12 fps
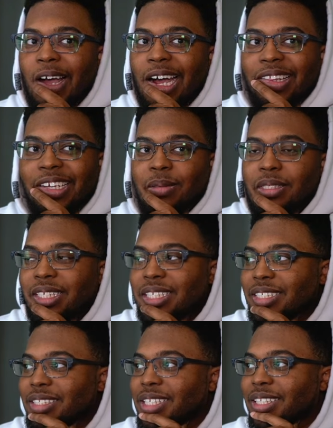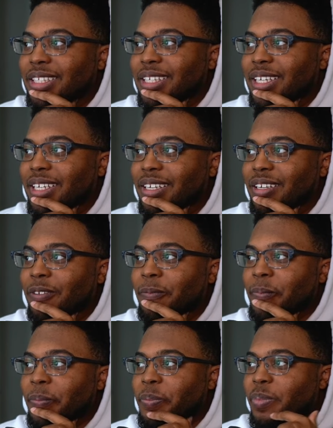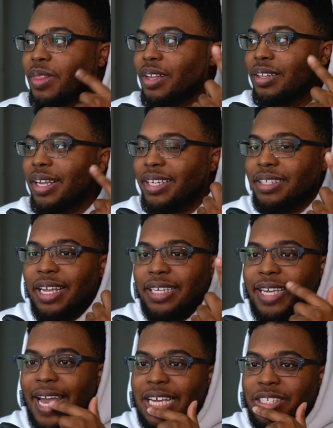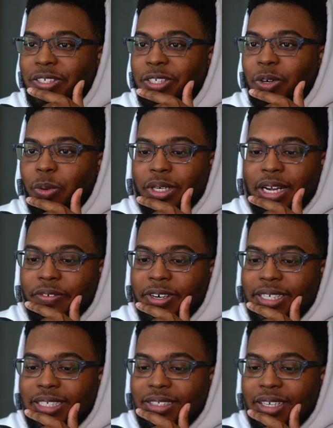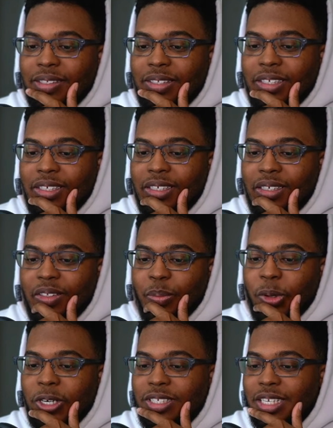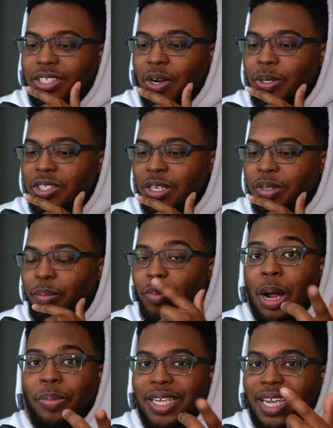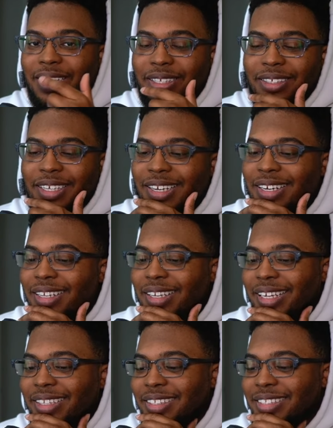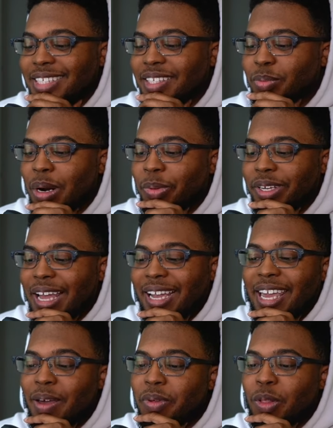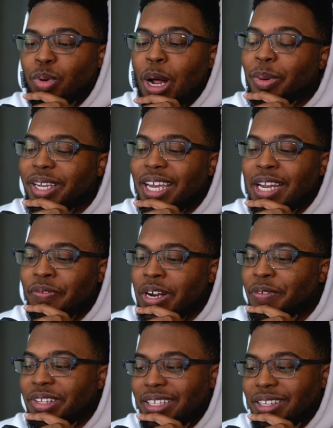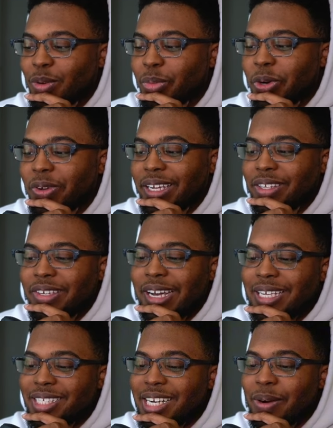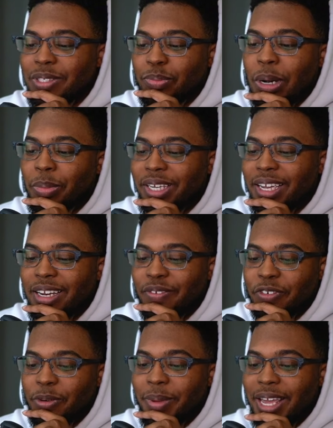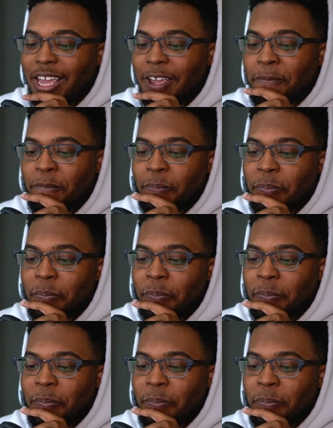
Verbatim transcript: I think I'm just like the Zila, uh, like like gasser or whatever it is, like the the person that's always talking, the propaganda, like the Zila propaganda. I can't be the propaganda for everything though, bro. Like you guys said I was a propaganda for May.